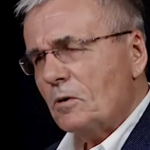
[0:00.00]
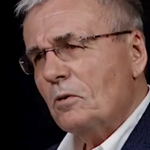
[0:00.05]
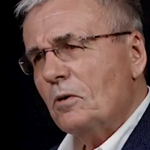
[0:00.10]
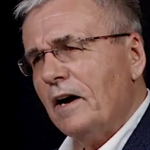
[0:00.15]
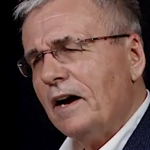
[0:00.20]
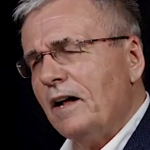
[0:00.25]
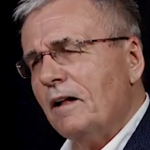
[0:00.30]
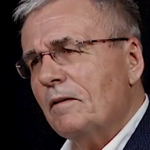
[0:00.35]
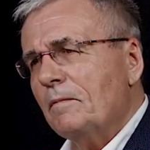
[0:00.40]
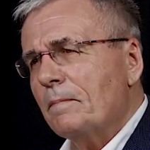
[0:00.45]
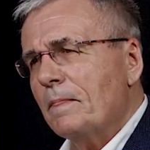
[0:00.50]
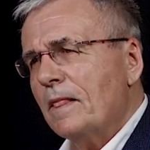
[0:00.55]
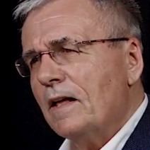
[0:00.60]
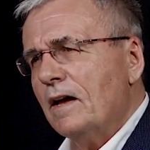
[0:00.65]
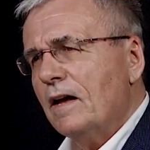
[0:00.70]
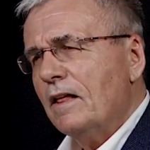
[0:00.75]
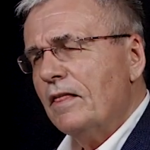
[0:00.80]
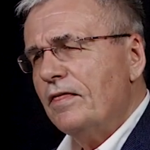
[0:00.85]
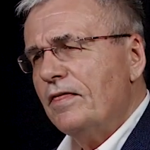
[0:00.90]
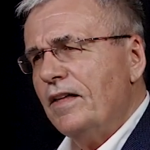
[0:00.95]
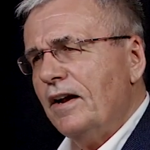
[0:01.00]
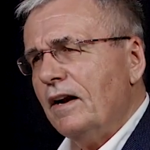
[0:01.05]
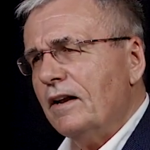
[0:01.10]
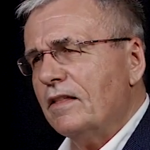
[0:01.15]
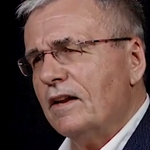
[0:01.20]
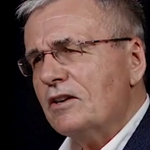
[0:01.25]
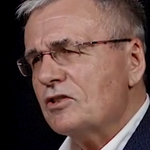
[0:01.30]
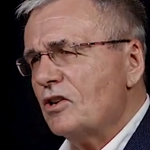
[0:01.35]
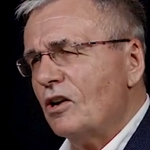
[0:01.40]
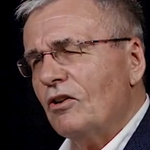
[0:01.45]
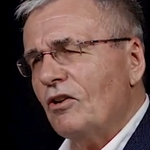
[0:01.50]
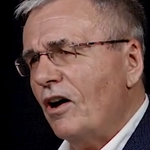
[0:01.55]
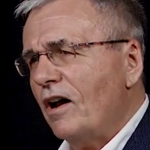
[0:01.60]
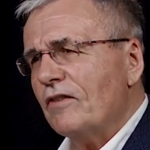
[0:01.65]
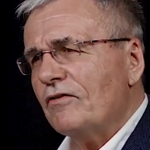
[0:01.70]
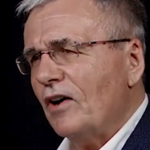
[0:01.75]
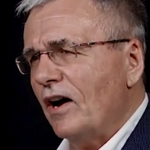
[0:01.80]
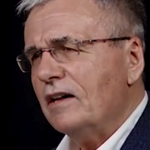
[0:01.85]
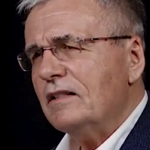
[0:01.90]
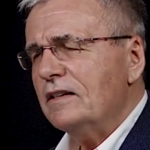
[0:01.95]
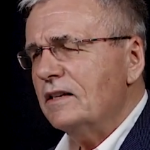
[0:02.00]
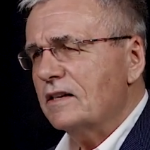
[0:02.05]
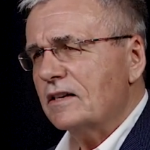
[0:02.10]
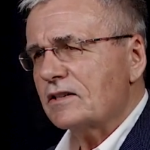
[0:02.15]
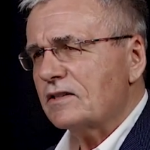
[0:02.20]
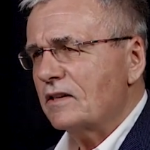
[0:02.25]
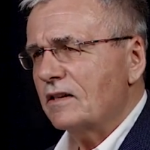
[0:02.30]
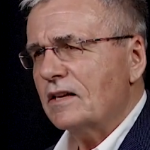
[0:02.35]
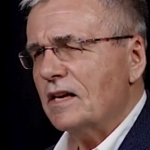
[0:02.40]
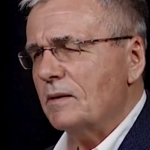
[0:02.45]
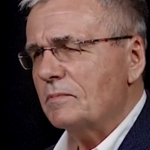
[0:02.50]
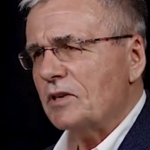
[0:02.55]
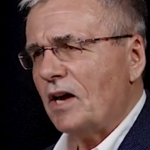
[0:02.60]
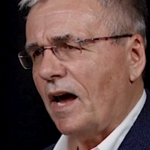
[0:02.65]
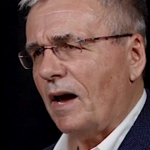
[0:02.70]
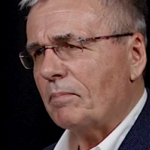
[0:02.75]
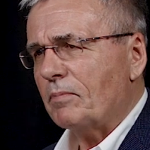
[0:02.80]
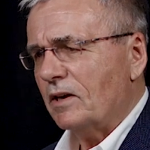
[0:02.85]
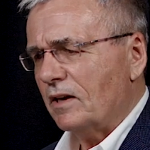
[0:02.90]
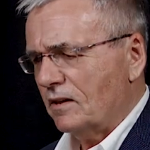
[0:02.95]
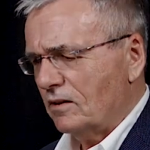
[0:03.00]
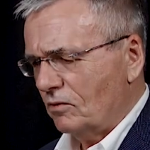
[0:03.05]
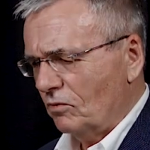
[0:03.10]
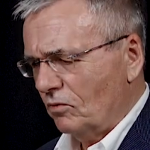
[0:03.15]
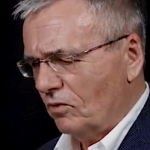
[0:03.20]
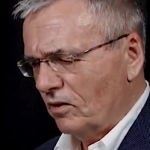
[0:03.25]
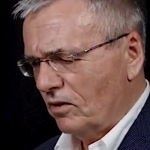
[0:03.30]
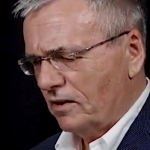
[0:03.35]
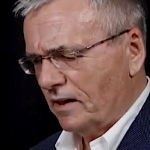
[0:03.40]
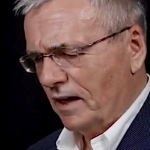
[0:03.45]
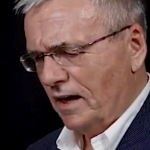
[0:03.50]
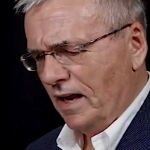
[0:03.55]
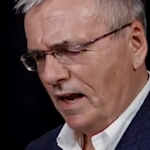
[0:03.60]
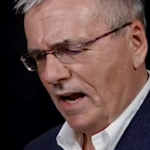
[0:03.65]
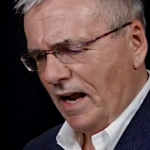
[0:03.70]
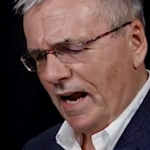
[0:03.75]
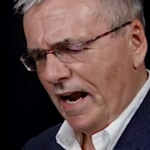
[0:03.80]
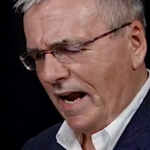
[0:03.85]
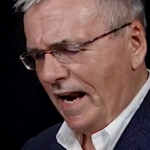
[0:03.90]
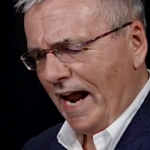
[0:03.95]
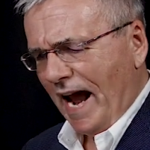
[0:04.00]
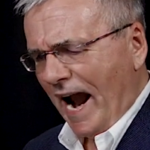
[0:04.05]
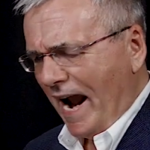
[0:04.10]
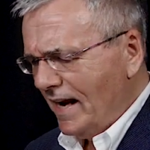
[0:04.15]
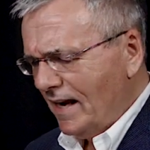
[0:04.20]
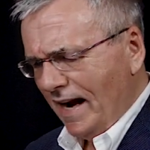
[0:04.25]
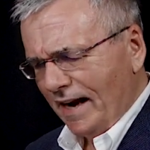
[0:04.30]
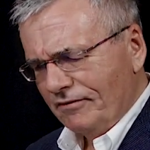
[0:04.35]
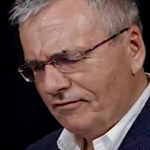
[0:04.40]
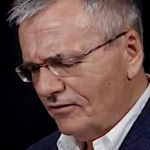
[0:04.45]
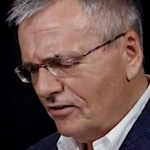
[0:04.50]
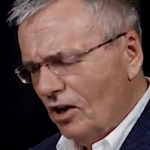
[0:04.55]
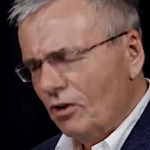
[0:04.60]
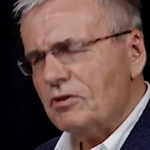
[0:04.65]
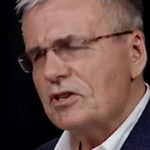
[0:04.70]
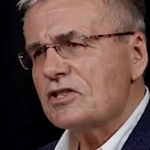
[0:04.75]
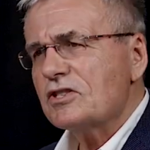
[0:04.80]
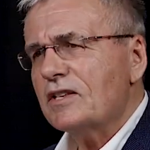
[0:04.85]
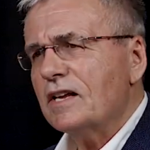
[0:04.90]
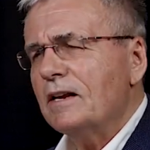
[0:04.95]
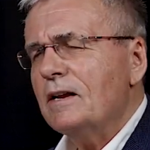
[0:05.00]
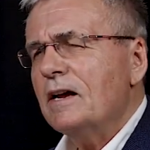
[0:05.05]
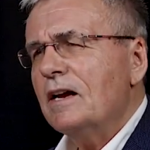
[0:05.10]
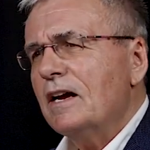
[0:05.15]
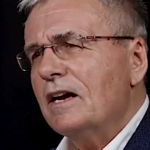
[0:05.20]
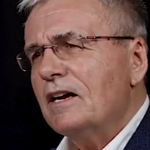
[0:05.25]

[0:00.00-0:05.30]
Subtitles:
well, there's a lot of ugliness that keeps happening in the world. And I've noticed that